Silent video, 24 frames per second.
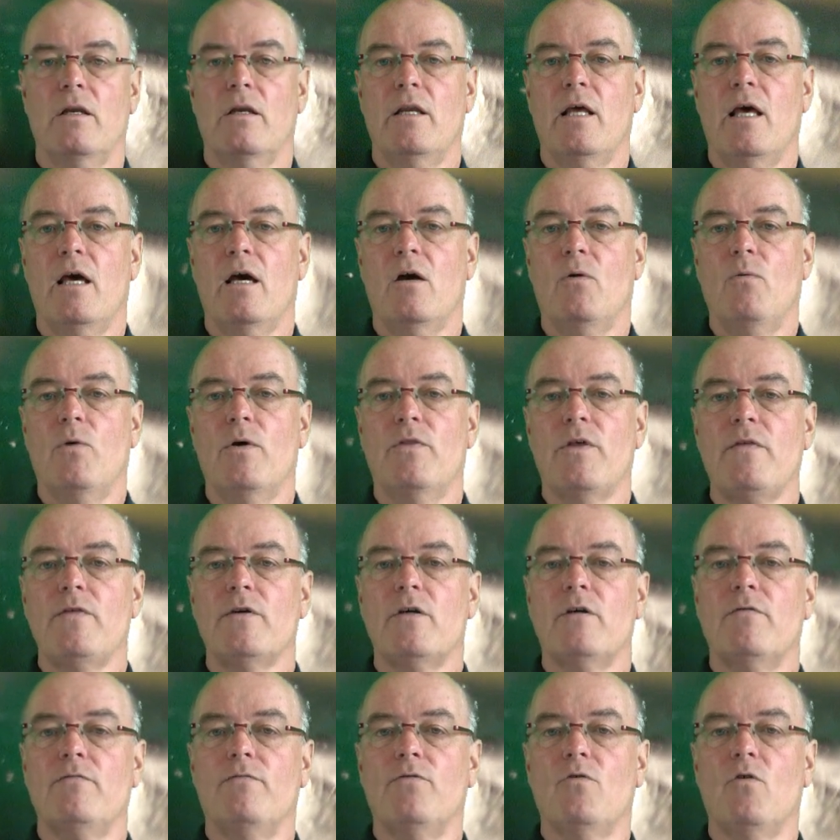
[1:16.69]
Now, with
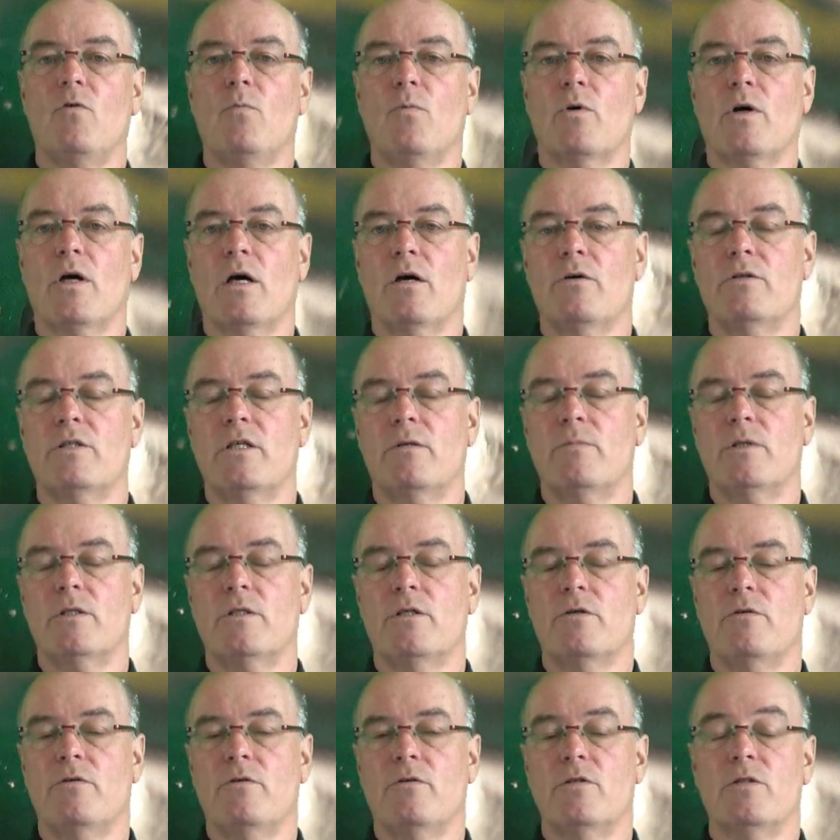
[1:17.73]
other conformal coating
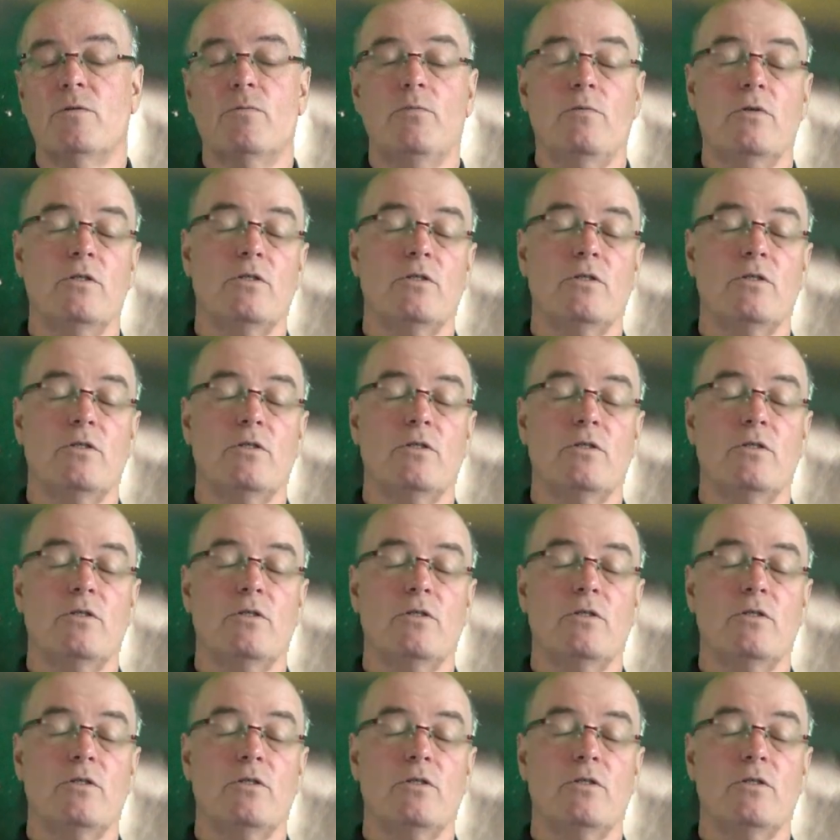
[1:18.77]
materials,